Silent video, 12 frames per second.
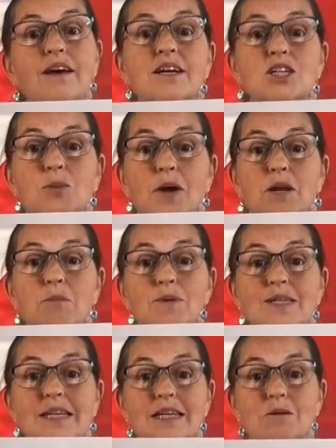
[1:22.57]

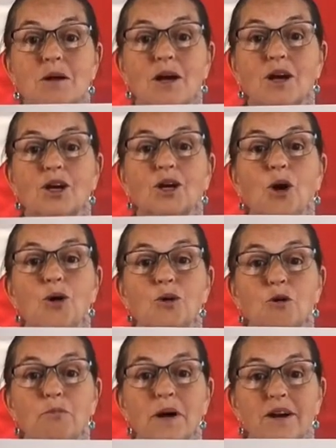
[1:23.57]
20% cocoa
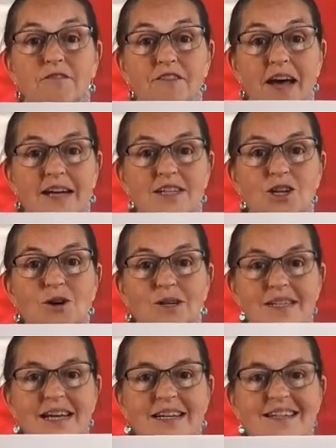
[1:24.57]
butter fat
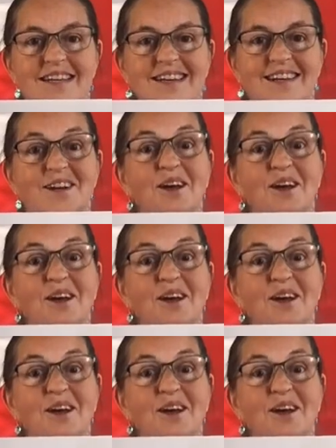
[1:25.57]
content in it,